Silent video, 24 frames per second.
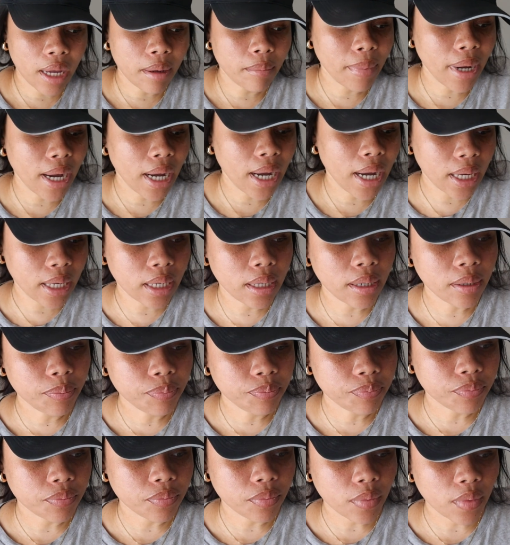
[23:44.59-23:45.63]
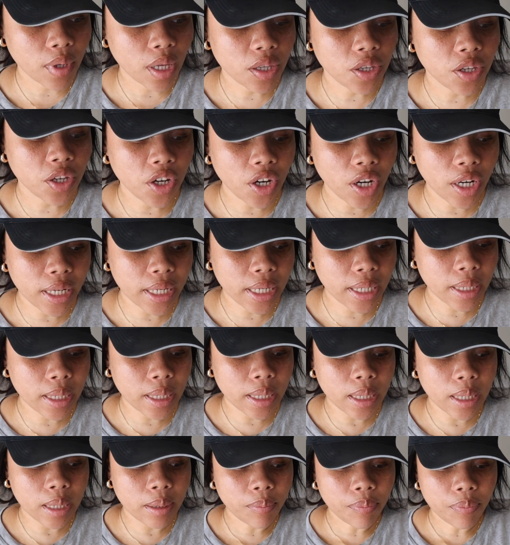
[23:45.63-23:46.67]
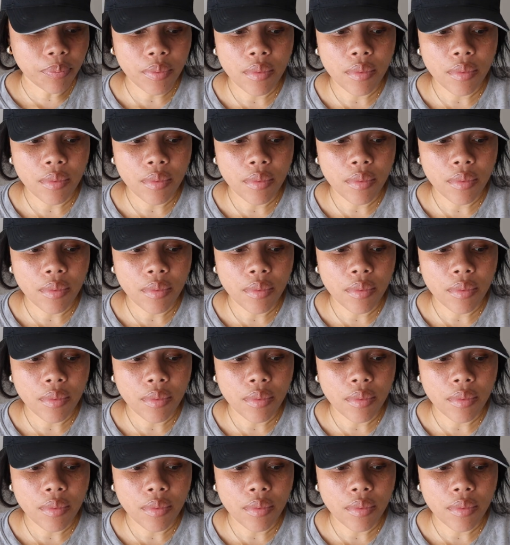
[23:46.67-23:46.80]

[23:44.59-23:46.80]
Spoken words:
at my yearly,